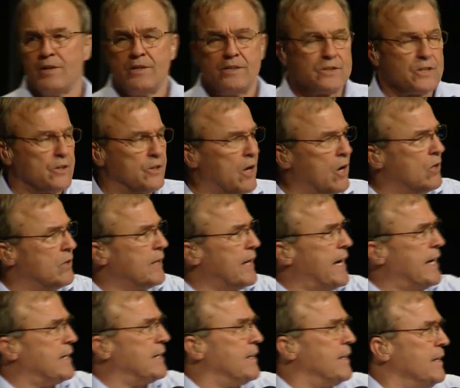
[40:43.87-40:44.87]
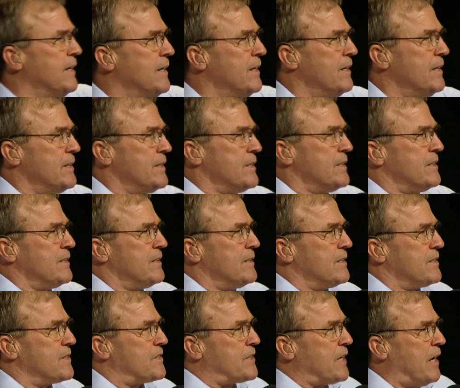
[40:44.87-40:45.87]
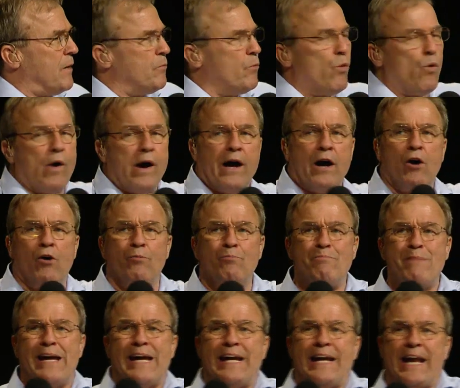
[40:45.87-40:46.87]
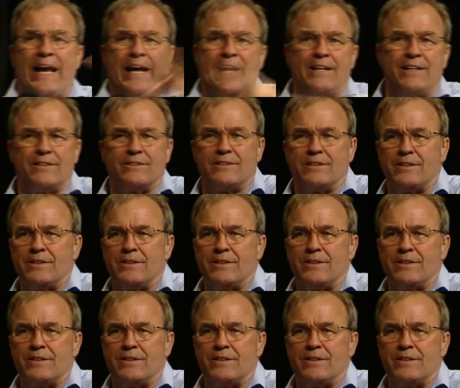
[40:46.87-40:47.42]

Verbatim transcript: So don't let some well meaning,